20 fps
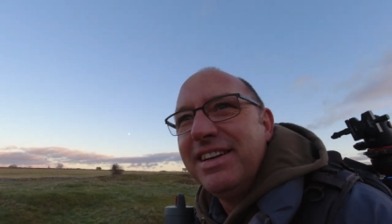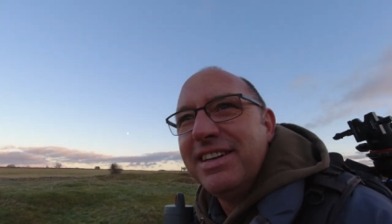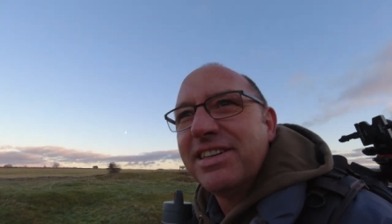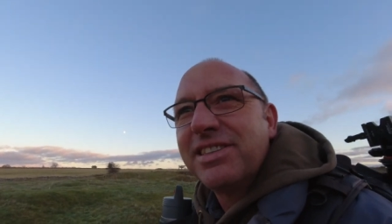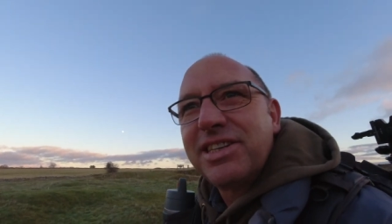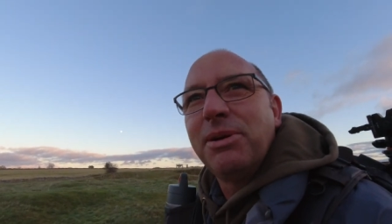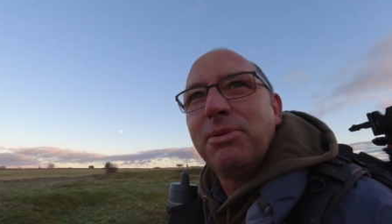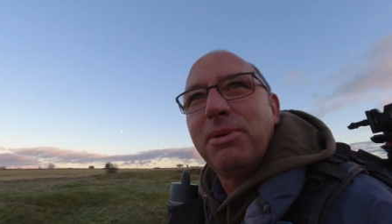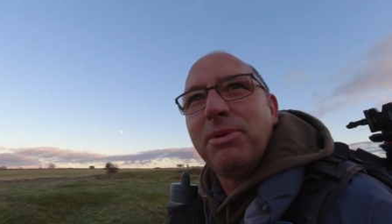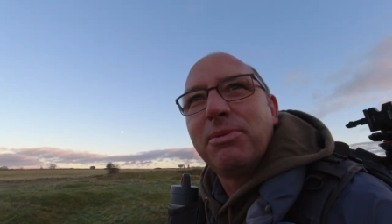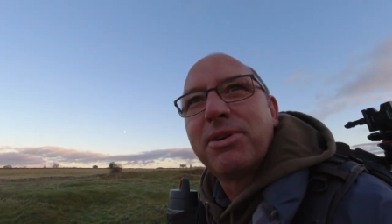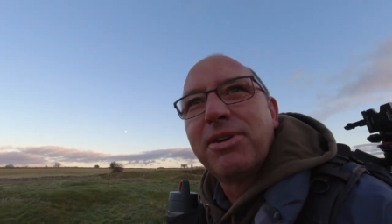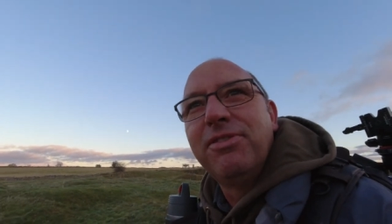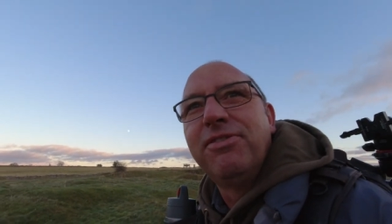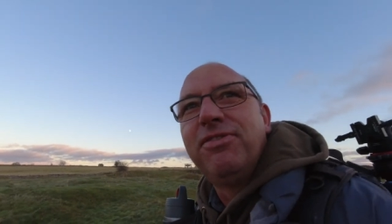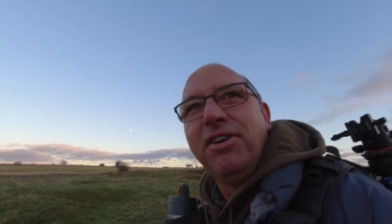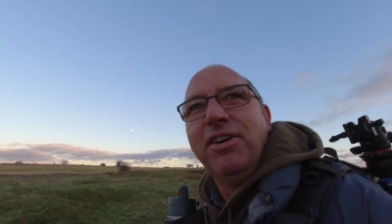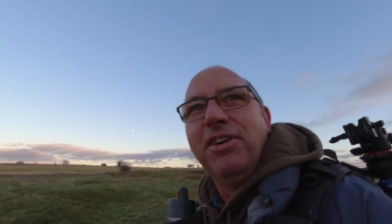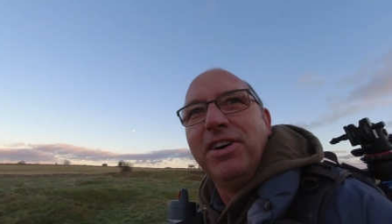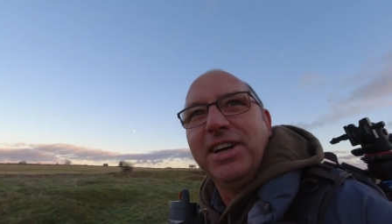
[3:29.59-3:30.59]
see what we can
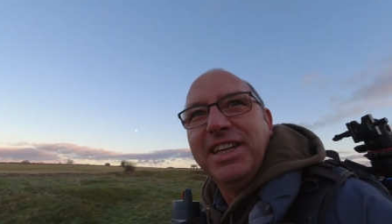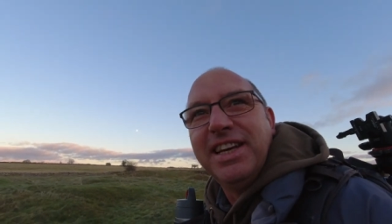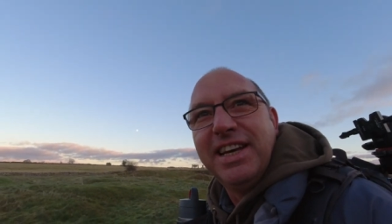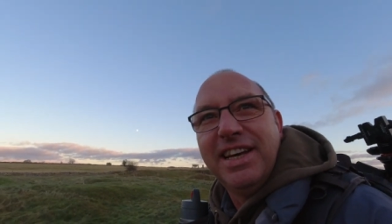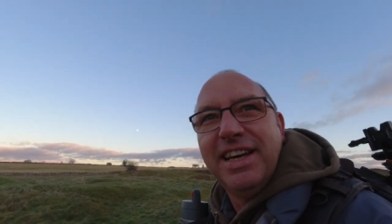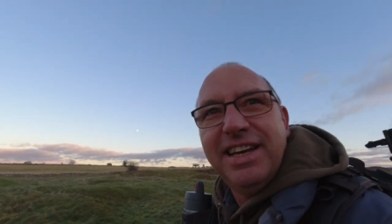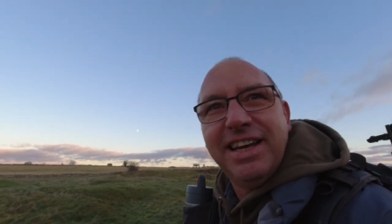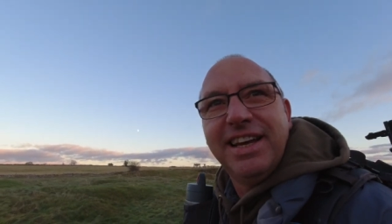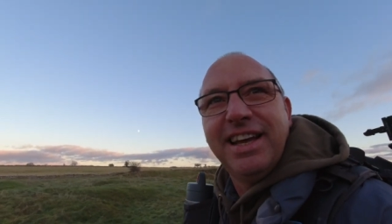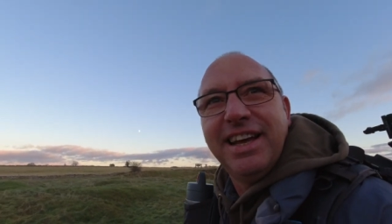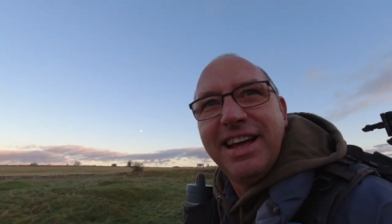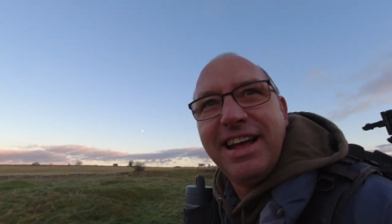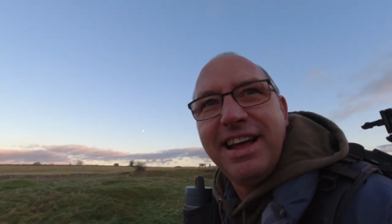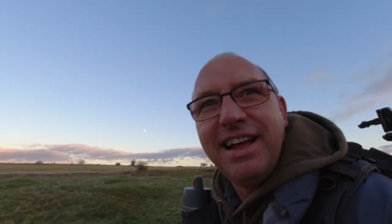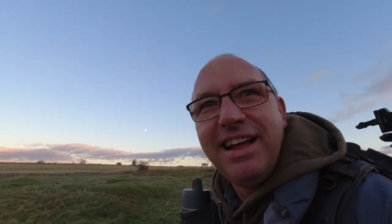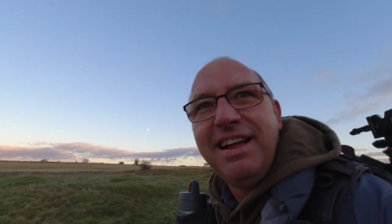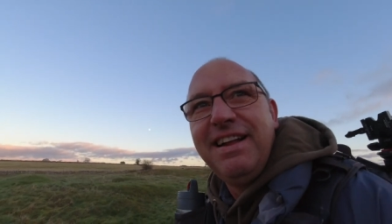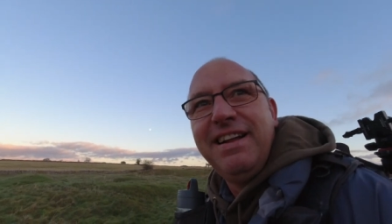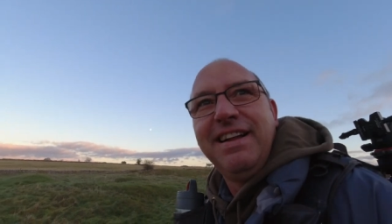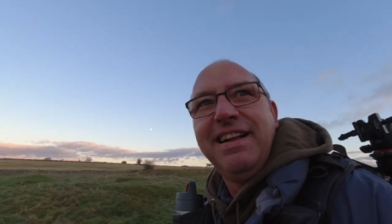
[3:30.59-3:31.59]
find.
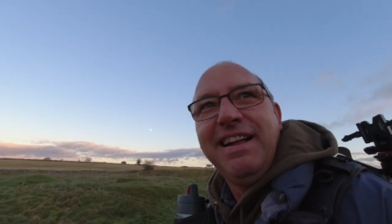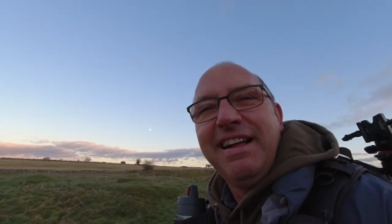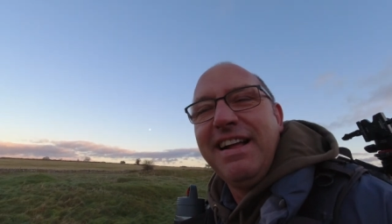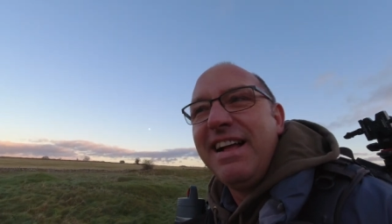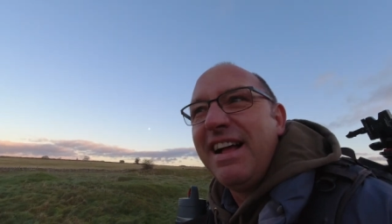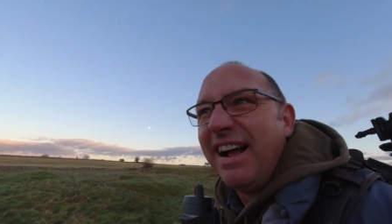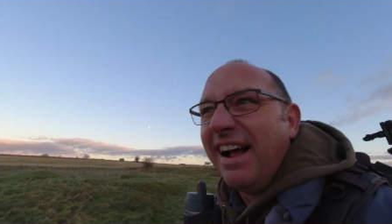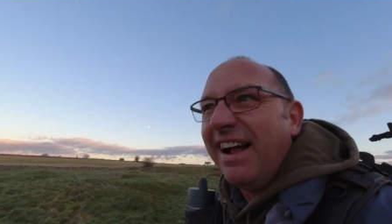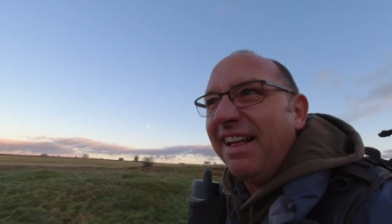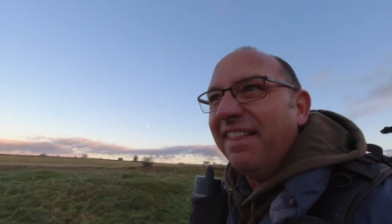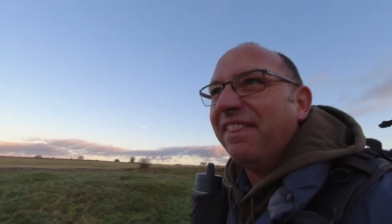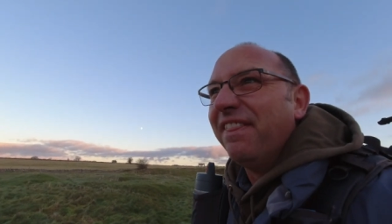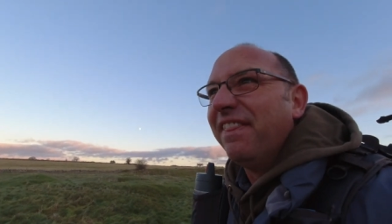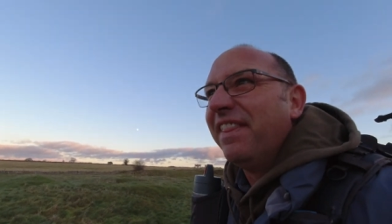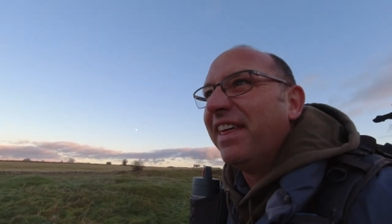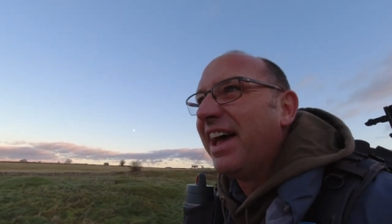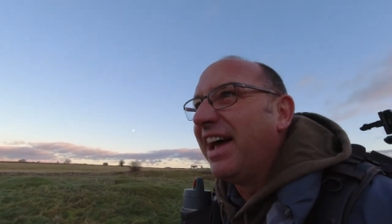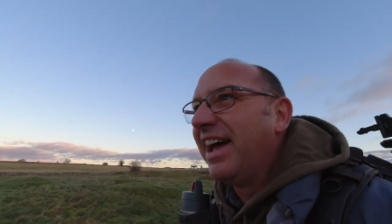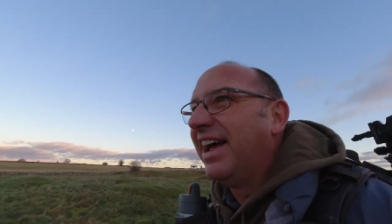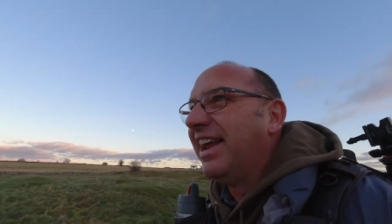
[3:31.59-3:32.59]
And
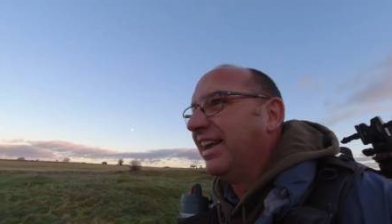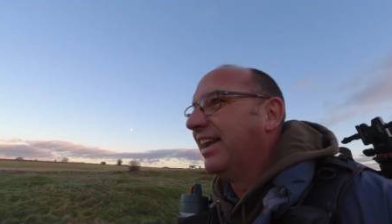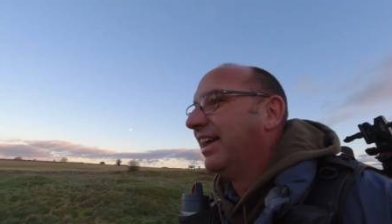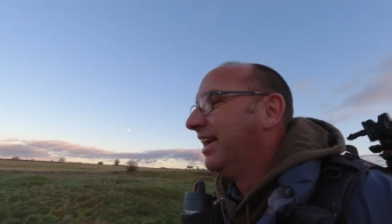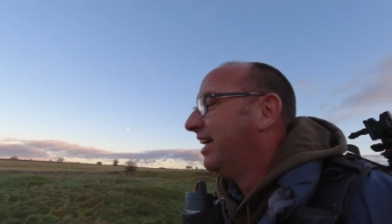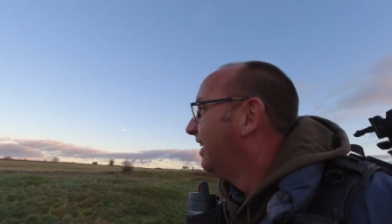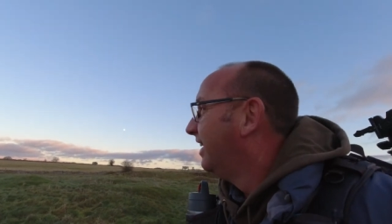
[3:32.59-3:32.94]
then,